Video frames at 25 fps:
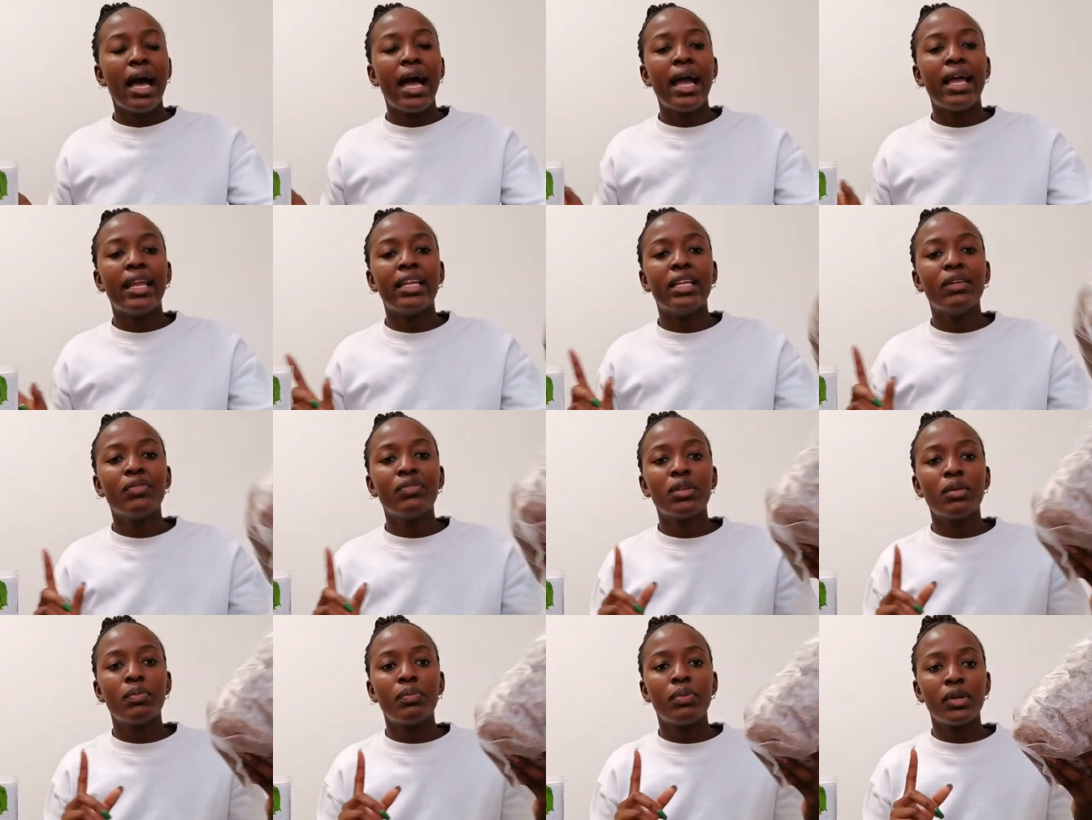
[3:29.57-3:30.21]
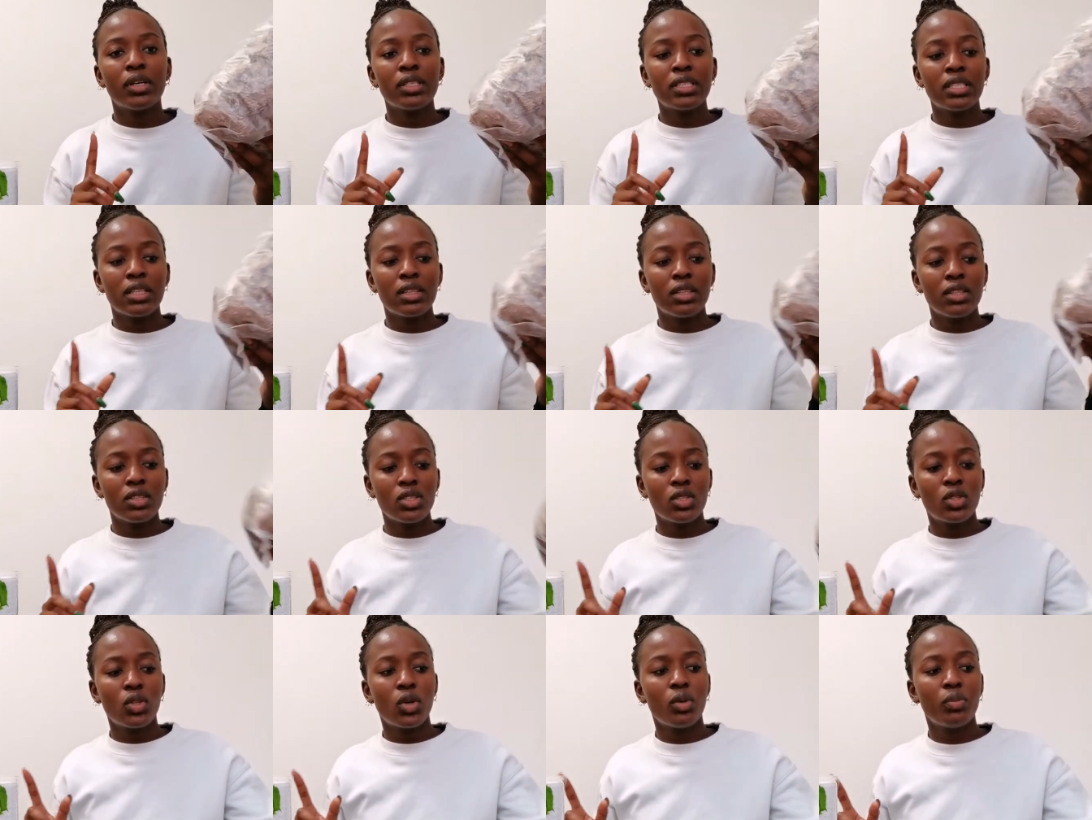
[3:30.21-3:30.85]
I left the box at
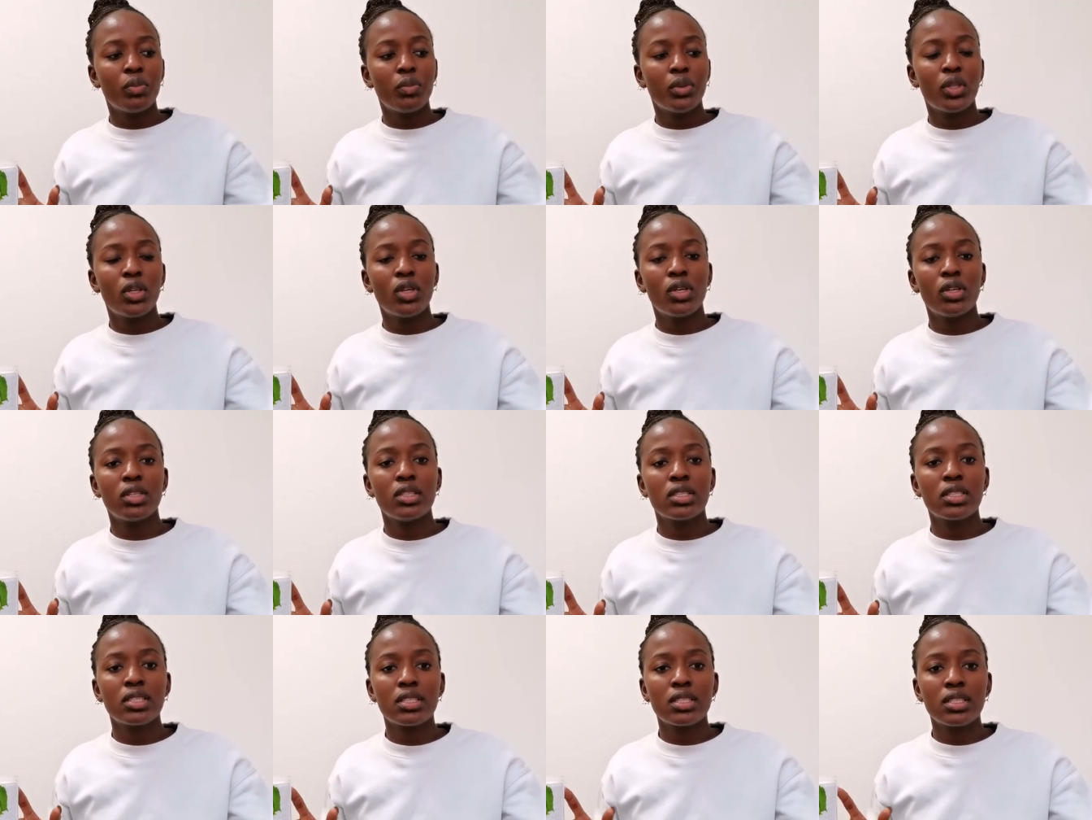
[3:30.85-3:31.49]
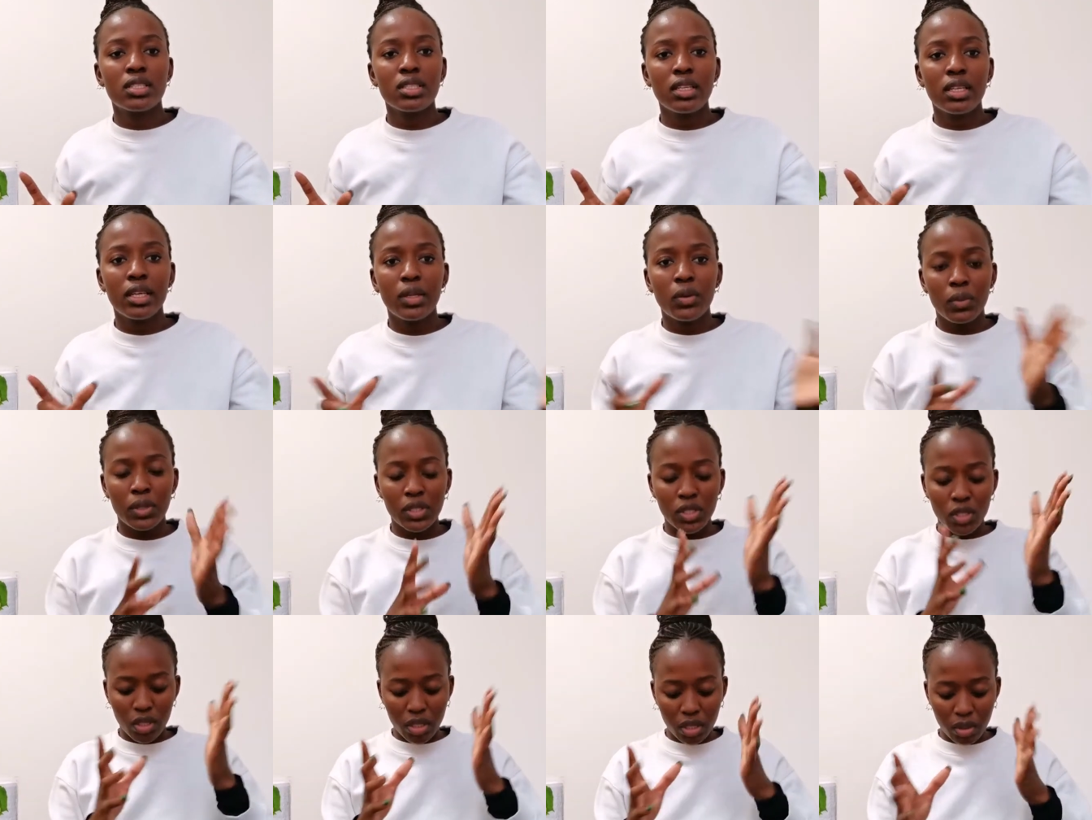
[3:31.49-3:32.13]
the store because it
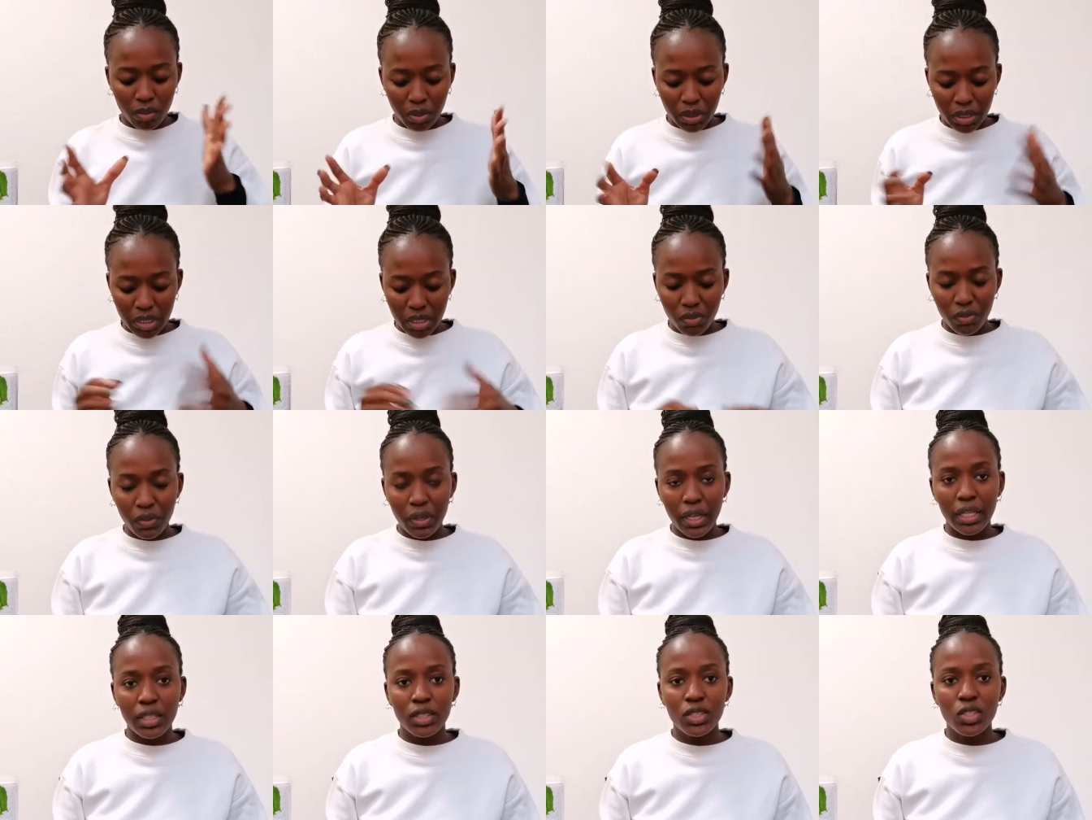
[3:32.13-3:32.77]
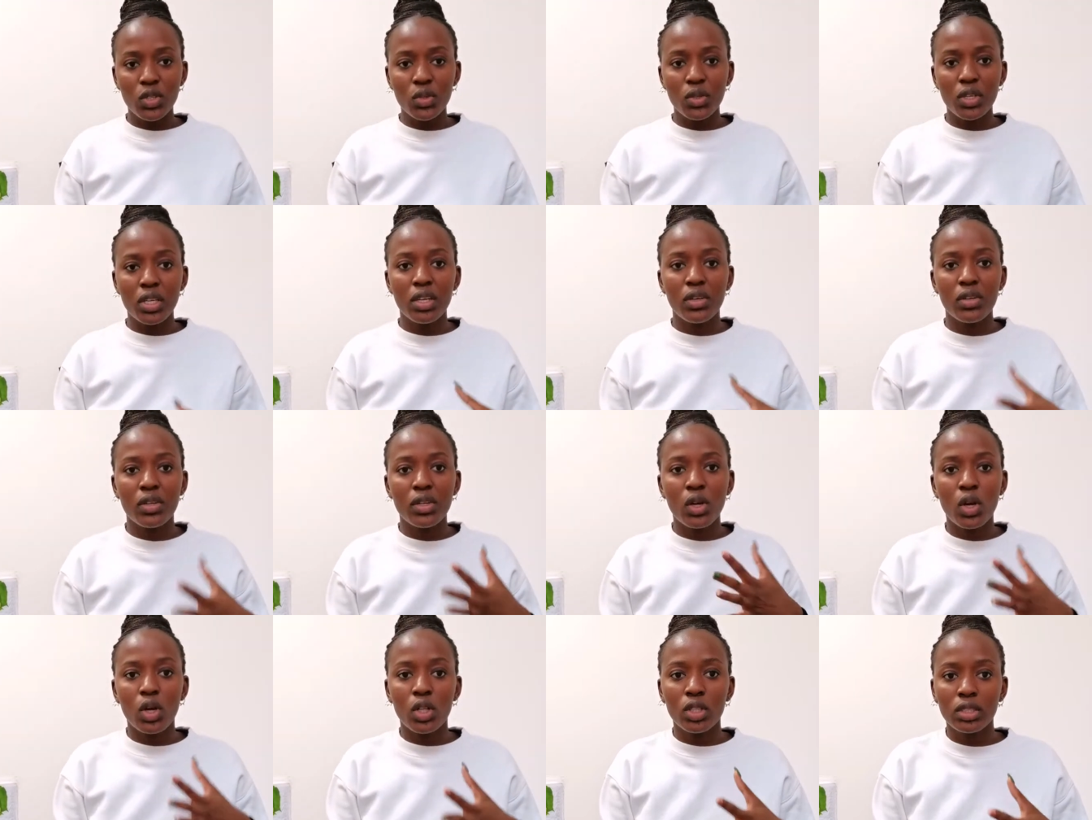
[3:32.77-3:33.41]
was gonna be difficult to
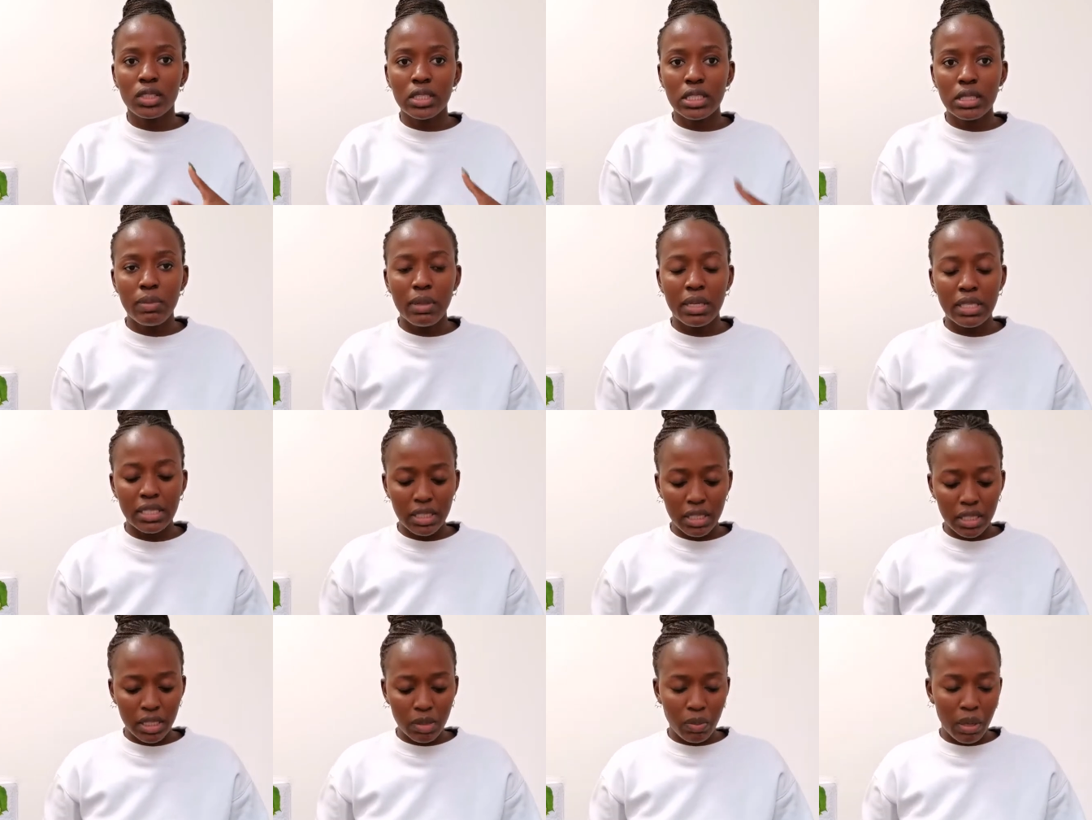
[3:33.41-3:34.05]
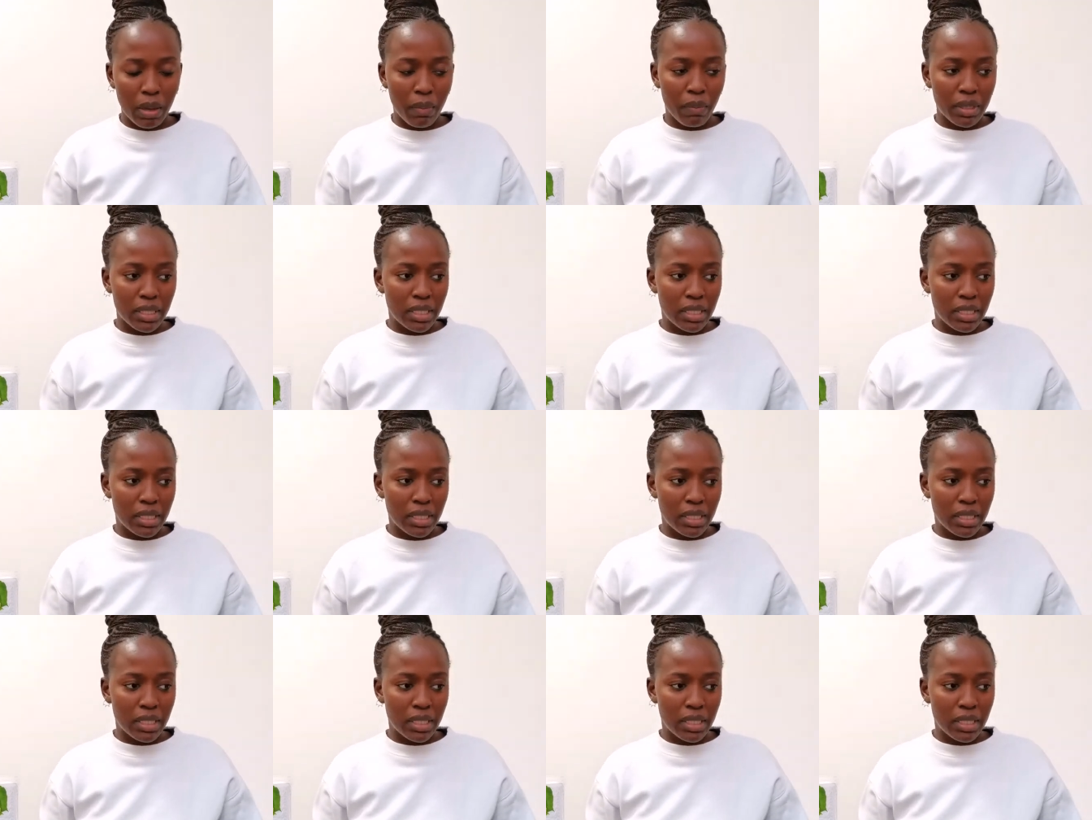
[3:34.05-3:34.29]
carry all those plastics by